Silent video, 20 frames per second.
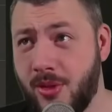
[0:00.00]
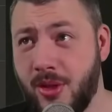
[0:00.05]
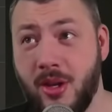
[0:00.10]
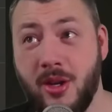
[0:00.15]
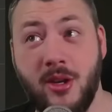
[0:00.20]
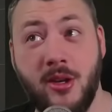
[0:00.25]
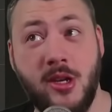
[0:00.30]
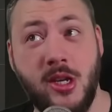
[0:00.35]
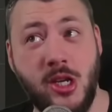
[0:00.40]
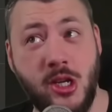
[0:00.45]
the
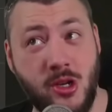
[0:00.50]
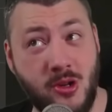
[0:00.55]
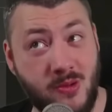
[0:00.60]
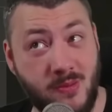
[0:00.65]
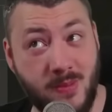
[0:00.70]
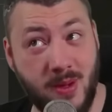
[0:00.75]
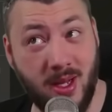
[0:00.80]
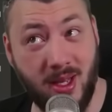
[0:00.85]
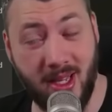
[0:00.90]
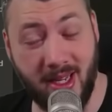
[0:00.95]
new
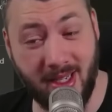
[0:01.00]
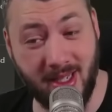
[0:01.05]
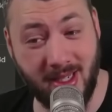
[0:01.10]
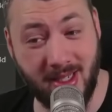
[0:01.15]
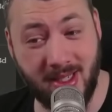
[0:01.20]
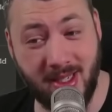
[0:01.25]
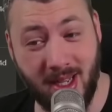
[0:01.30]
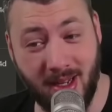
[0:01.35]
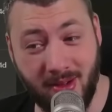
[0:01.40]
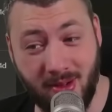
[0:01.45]

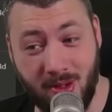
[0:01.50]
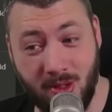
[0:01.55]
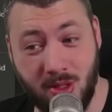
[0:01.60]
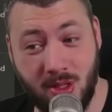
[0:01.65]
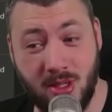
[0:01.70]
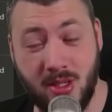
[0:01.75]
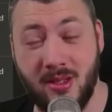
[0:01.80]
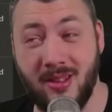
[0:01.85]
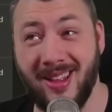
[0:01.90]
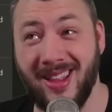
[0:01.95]
malignant
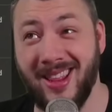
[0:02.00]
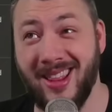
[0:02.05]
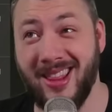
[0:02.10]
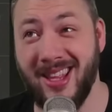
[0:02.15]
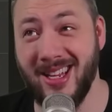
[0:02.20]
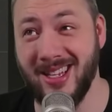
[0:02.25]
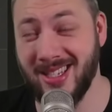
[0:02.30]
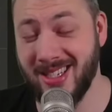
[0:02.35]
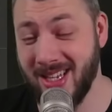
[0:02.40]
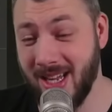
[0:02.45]
tunnels,
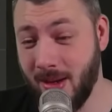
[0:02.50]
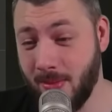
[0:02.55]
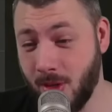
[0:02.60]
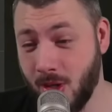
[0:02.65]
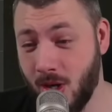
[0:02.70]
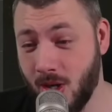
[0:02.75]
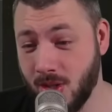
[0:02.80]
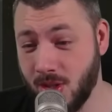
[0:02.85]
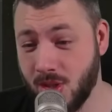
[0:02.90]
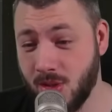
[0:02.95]
this time
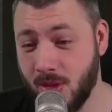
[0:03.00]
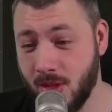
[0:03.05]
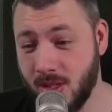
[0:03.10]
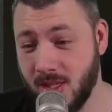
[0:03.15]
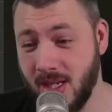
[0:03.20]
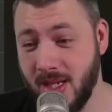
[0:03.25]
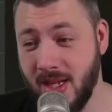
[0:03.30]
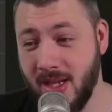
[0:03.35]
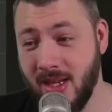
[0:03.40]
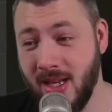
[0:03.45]
constructs
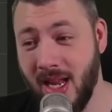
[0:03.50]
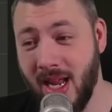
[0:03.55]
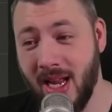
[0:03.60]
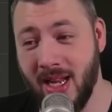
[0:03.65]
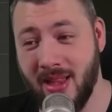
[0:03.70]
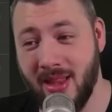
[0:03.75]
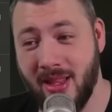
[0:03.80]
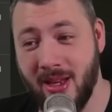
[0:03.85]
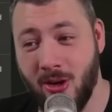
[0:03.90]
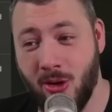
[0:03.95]
in,
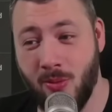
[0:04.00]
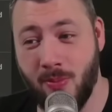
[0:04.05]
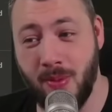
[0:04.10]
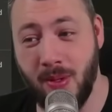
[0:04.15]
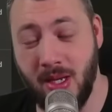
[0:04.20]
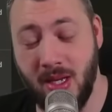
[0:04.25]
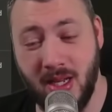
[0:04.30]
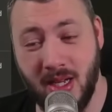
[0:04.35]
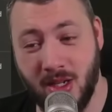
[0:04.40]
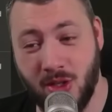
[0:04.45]
and there'll
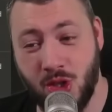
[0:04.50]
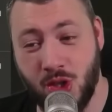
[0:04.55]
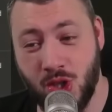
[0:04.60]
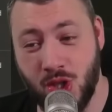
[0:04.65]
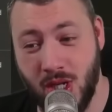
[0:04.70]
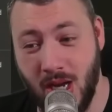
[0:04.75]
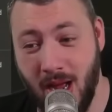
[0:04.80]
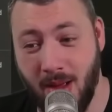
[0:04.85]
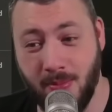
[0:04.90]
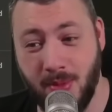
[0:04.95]
be a
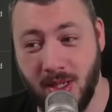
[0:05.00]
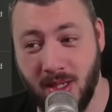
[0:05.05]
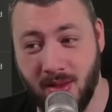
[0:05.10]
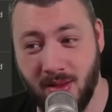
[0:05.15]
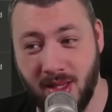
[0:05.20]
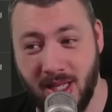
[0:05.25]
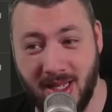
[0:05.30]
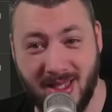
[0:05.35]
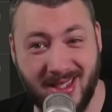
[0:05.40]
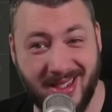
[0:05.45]
champion
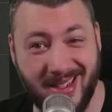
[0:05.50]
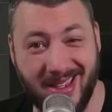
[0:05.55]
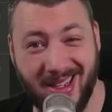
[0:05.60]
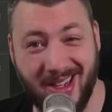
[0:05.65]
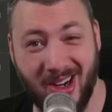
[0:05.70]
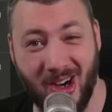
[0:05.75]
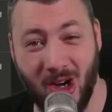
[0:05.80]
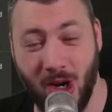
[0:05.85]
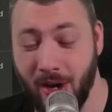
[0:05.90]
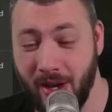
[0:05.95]
that's
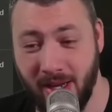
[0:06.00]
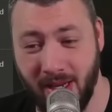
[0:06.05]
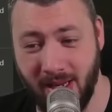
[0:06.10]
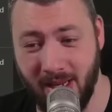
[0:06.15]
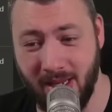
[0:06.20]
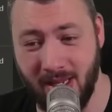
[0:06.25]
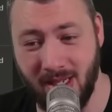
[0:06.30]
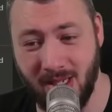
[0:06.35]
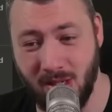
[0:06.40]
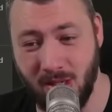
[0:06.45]
guarding
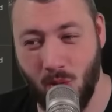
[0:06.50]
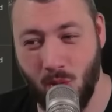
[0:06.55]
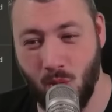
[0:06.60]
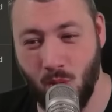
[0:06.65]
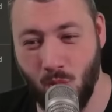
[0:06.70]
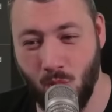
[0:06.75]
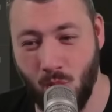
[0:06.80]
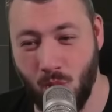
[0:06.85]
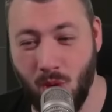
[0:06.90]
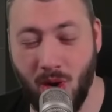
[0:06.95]
it.
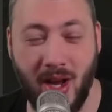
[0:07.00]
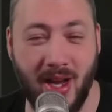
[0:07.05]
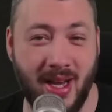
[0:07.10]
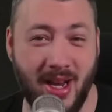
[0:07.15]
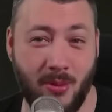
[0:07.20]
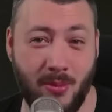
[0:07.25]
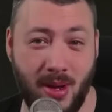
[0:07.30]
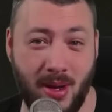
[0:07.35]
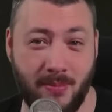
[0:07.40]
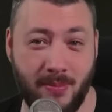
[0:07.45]
Right
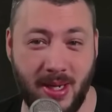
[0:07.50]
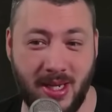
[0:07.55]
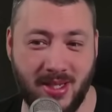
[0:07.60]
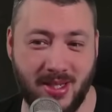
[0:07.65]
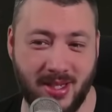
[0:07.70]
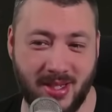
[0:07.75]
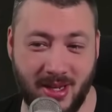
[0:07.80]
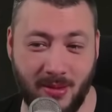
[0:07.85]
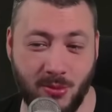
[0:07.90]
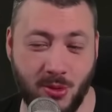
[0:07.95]
now, my base
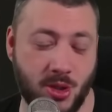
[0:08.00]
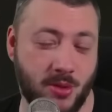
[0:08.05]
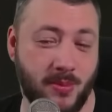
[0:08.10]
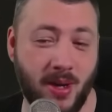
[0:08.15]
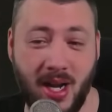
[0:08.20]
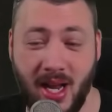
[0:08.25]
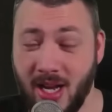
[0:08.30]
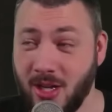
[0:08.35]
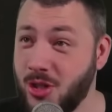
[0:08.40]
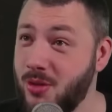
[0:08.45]
assumption
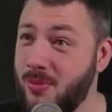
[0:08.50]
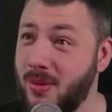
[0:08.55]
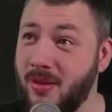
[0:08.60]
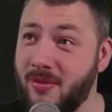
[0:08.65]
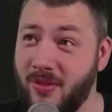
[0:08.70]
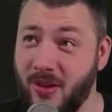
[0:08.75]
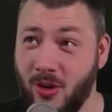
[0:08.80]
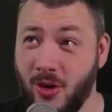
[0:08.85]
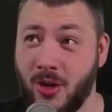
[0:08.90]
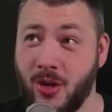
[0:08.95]
might actually be a
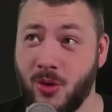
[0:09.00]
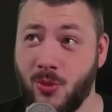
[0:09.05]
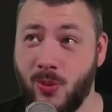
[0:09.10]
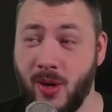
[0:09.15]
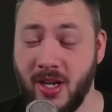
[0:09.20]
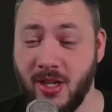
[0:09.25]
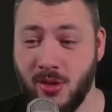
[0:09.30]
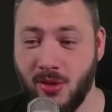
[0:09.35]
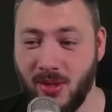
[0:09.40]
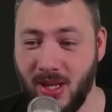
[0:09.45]
very good
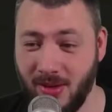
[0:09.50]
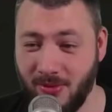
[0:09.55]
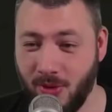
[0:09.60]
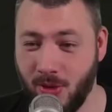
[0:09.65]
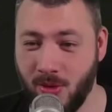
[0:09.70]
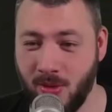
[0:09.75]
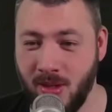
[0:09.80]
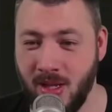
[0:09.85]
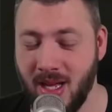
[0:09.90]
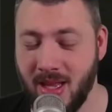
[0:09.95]
way to
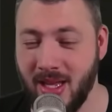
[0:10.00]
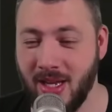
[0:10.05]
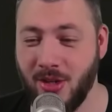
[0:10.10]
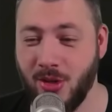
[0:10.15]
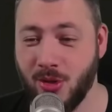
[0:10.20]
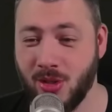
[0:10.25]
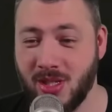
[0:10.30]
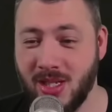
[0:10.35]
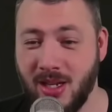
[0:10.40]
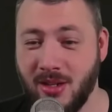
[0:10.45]
level that
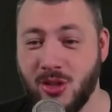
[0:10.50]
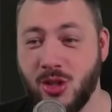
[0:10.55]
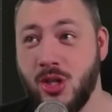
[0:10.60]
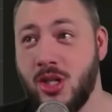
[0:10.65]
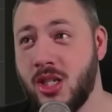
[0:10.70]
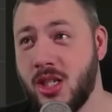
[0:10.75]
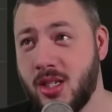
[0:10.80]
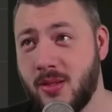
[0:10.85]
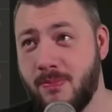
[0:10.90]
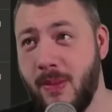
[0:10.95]
you're essentially
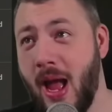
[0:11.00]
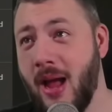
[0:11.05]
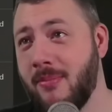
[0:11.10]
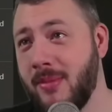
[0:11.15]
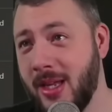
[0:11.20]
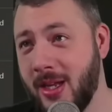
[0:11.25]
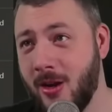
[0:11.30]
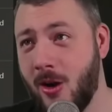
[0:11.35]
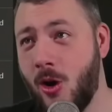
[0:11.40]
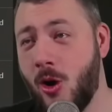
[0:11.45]

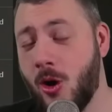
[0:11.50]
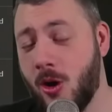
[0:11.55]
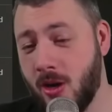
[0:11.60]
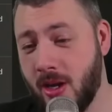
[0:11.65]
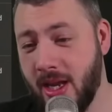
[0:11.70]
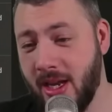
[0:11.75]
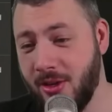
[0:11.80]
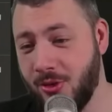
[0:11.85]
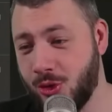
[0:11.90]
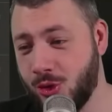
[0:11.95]
spamming
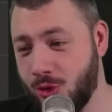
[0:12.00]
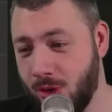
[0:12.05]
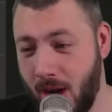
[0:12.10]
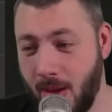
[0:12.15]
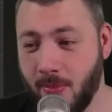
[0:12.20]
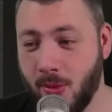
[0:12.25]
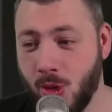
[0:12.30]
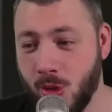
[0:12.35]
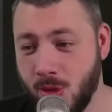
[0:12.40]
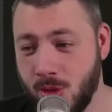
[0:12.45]
arcane
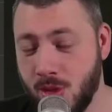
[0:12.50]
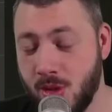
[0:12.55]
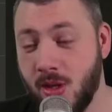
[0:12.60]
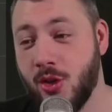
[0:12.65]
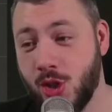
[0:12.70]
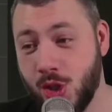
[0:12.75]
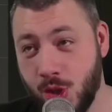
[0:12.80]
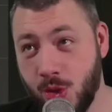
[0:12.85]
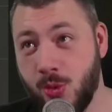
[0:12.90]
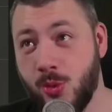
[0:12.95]
tremors
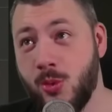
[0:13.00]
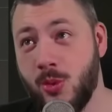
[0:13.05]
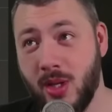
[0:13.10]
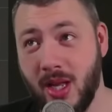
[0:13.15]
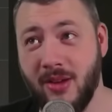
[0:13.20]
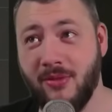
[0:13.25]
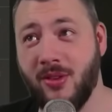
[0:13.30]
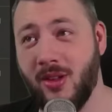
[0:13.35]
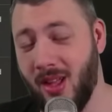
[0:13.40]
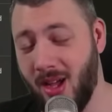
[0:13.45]
to
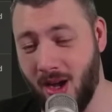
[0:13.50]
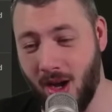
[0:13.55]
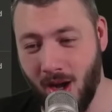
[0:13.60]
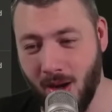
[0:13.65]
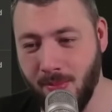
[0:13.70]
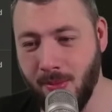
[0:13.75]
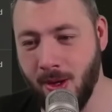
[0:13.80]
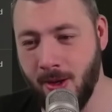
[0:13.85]
level up